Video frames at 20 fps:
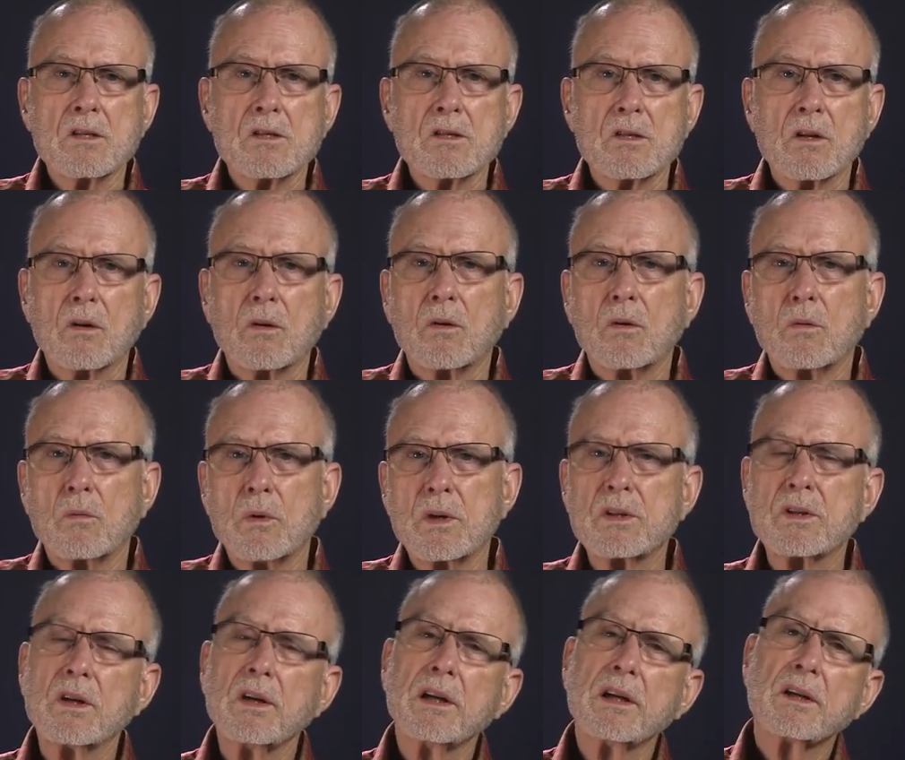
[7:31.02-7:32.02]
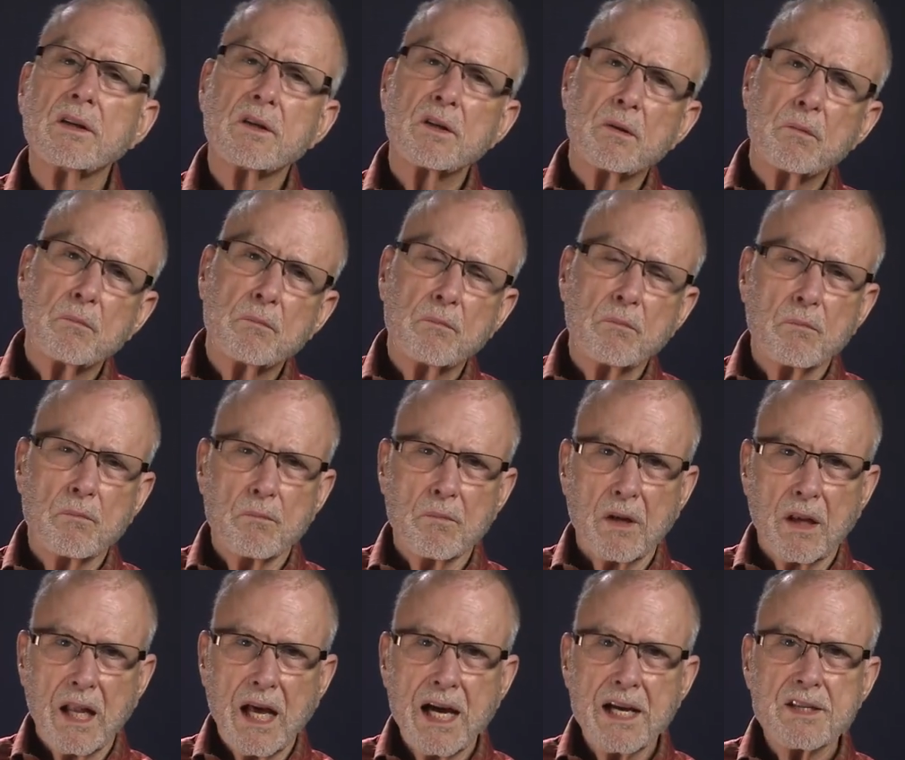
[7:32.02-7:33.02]
So, returning to the
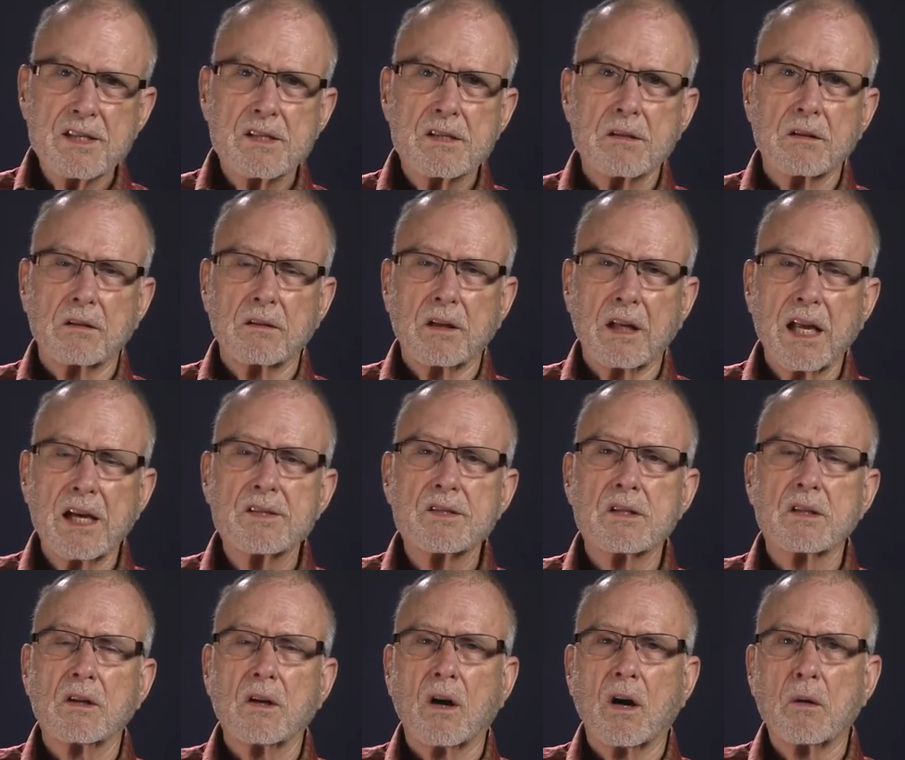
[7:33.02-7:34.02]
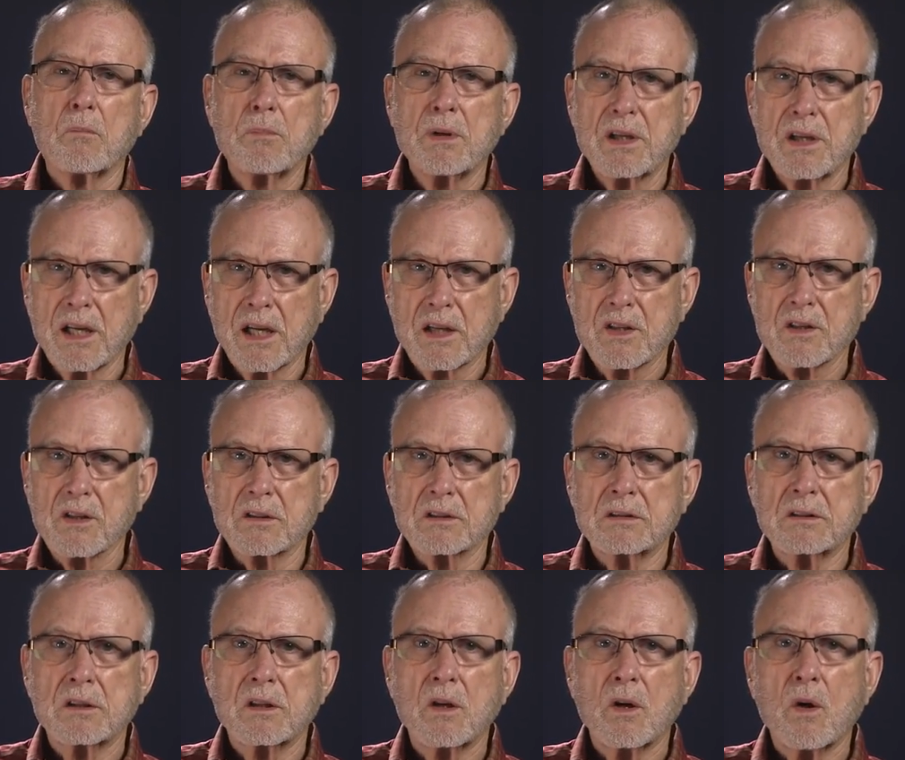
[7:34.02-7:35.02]
last lesson on
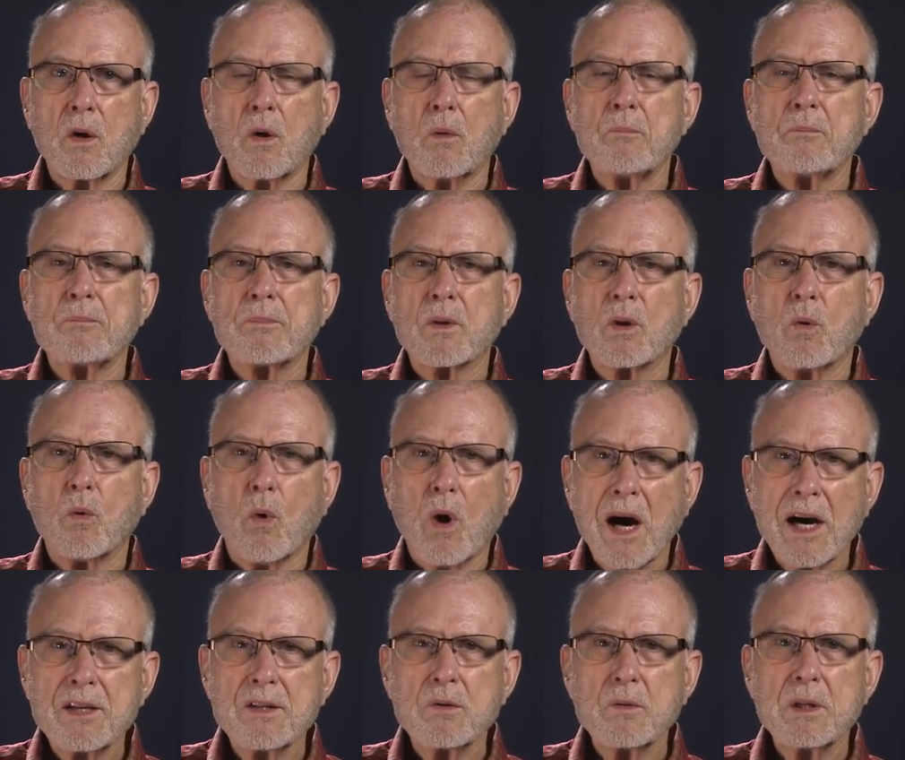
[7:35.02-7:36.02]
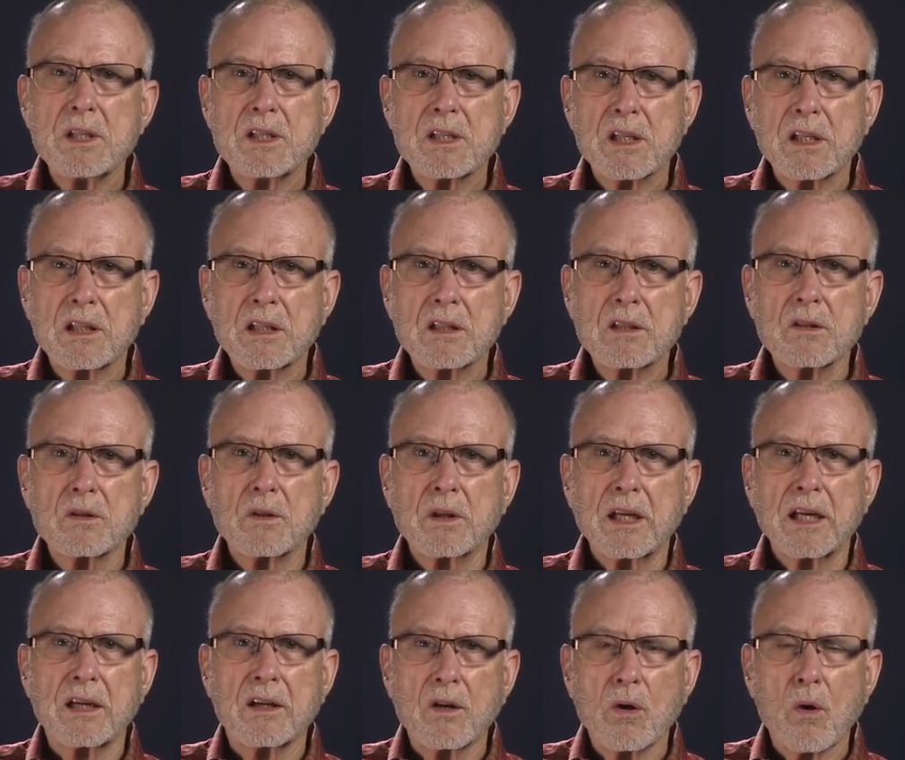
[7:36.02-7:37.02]
prediction, why do we tend to
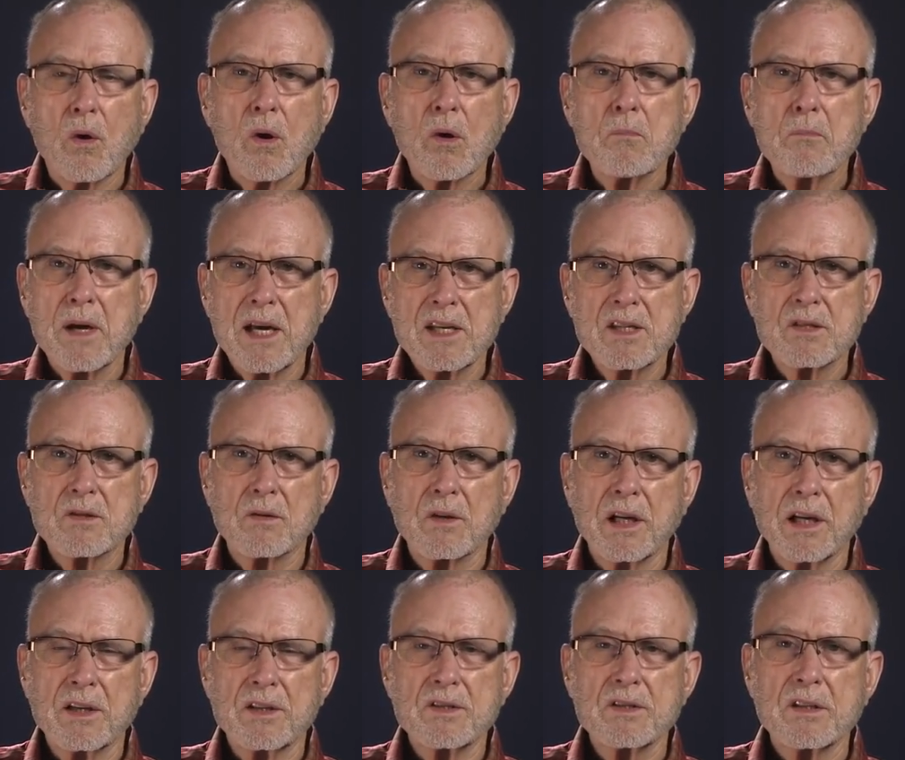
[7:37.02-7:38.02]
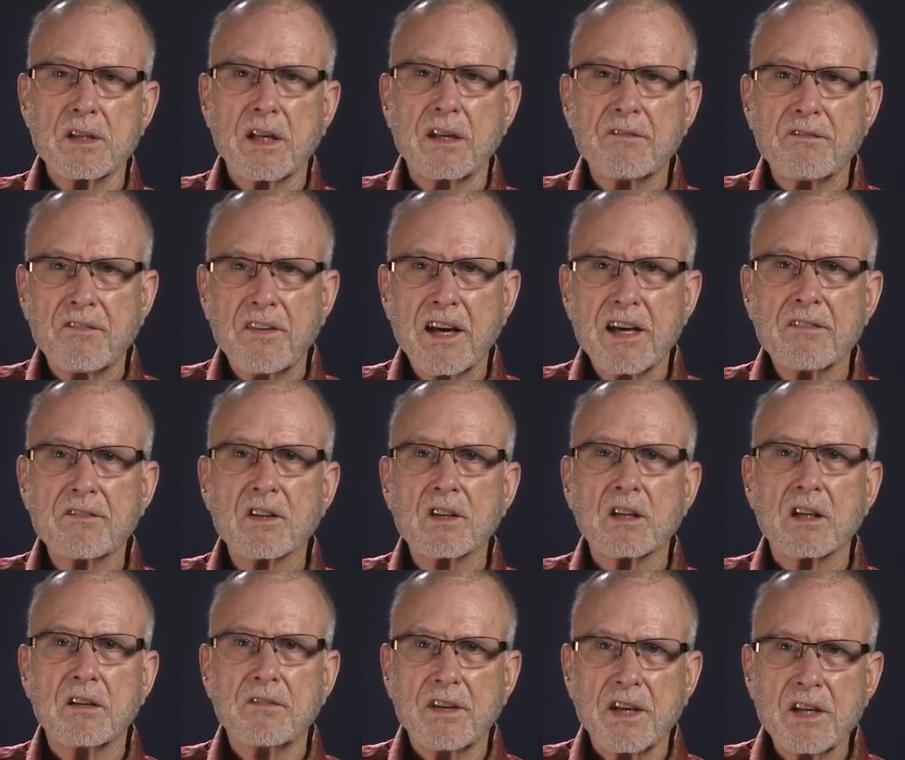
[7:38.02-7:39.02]
ignore base rates in favor
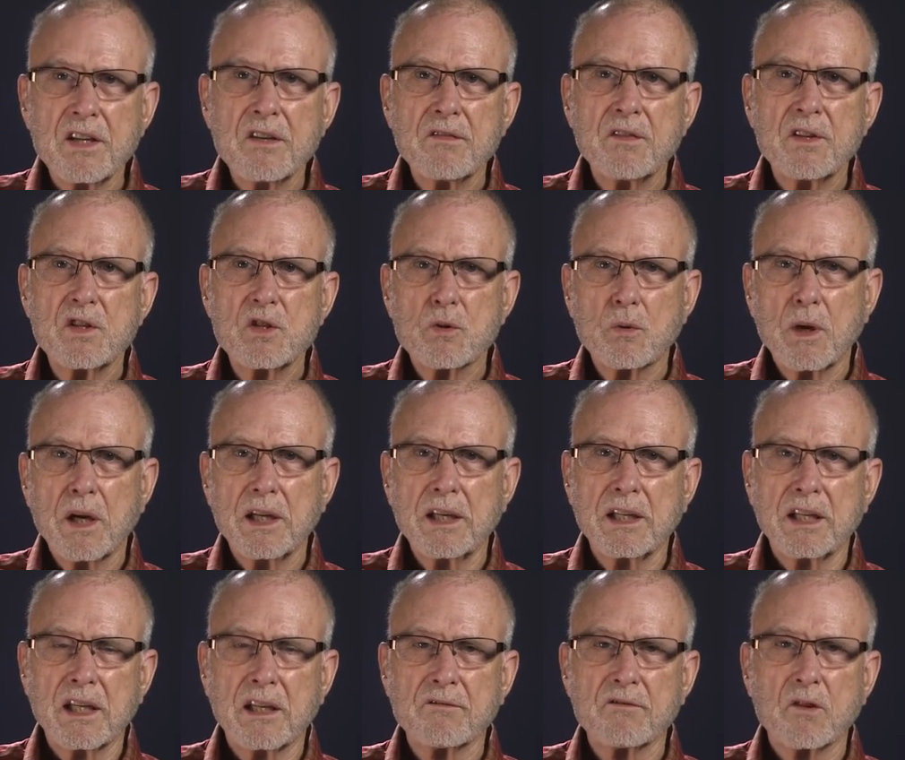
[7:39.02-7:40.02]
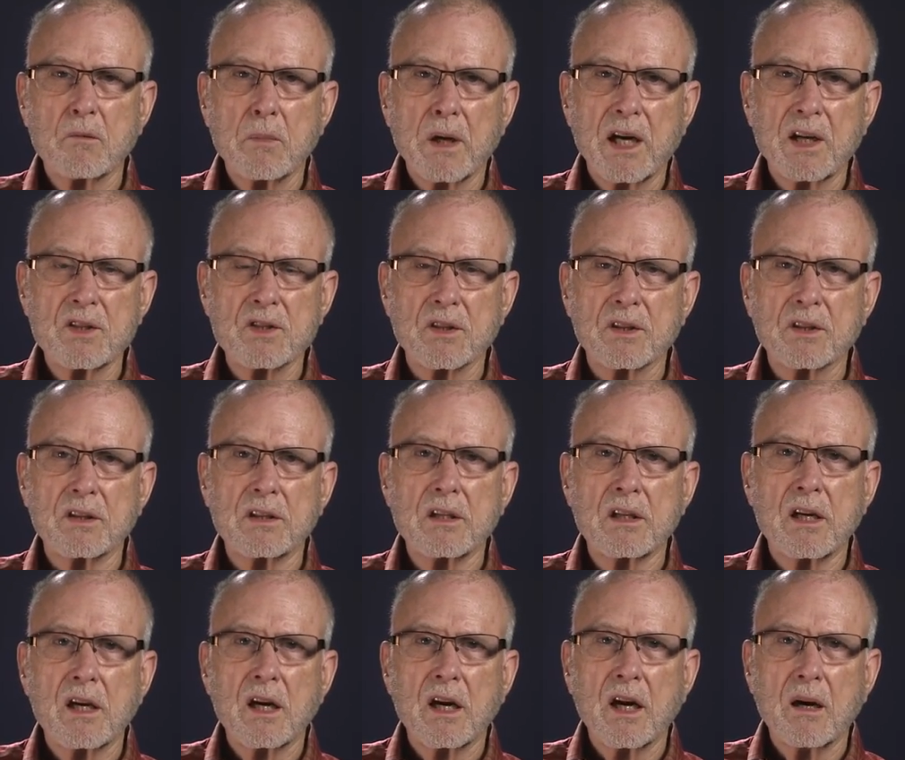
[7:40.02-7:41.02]
of individuating information
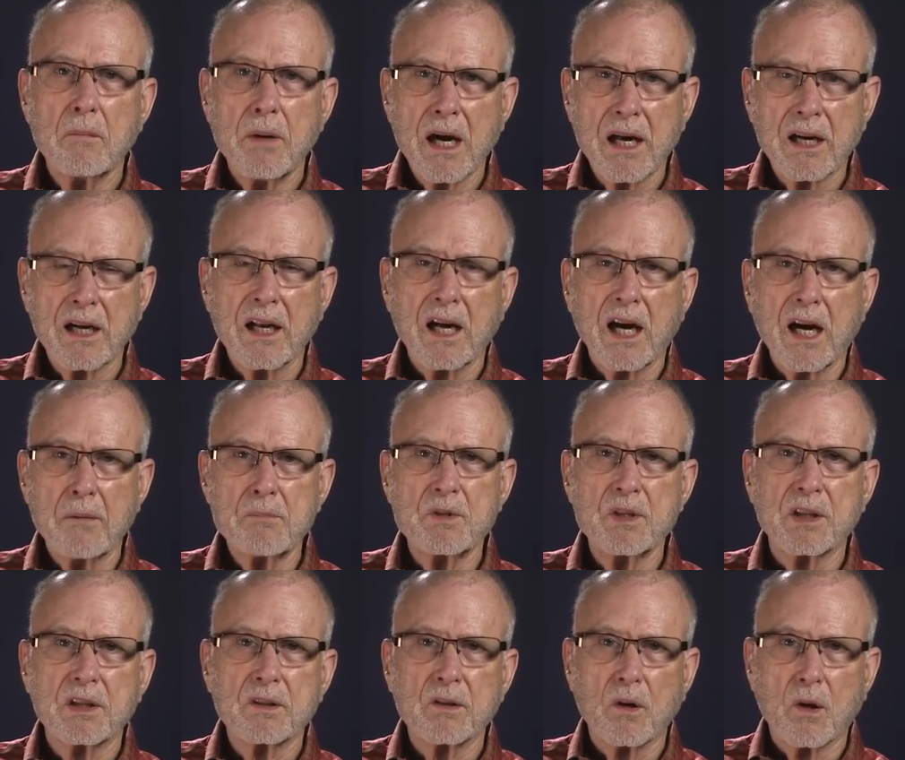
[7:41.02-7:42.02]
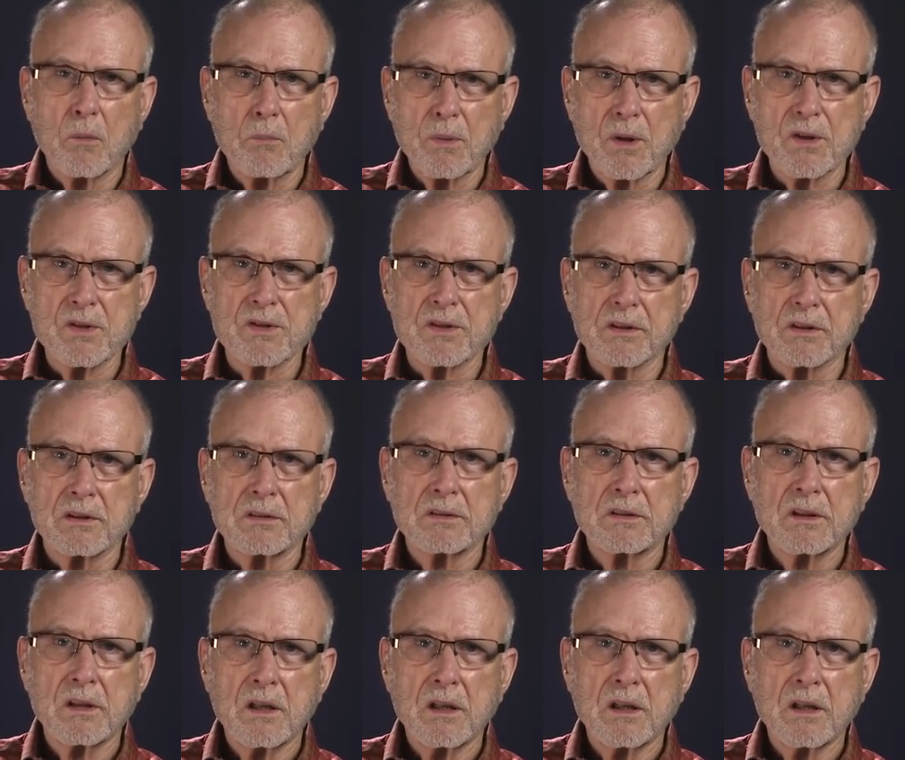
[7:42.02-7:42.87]
about an object or person?